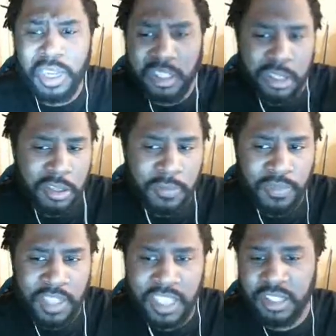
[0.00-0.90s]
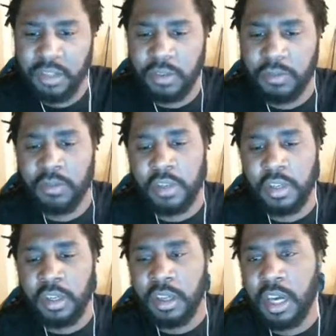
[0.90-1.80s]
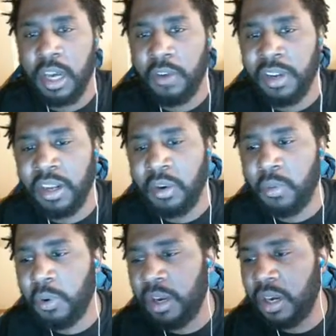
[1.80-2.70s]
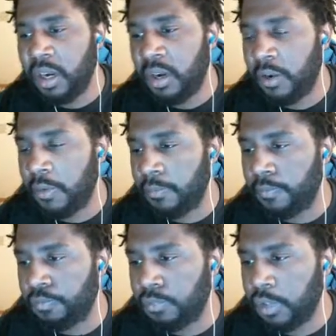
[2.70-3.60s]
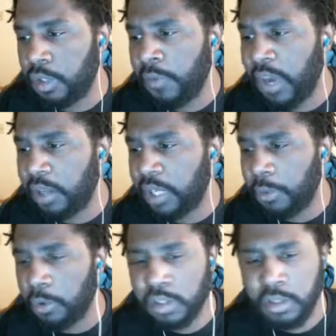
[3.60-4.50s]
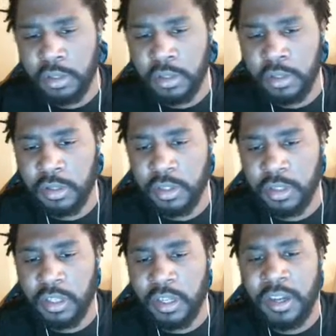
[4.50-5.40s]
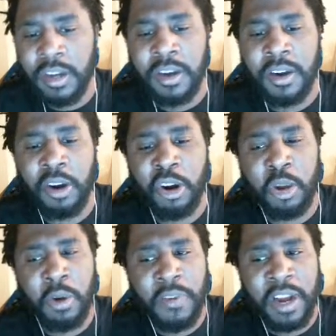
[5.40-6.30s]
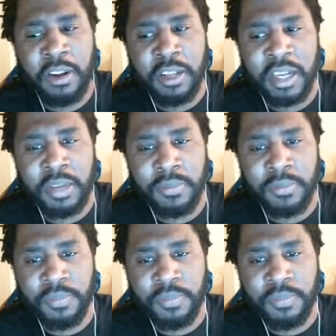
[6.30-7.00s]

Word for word: want to serve. Let's serve. I really don't want to. Um, you're a fire type, aren't you? Are you a fire type?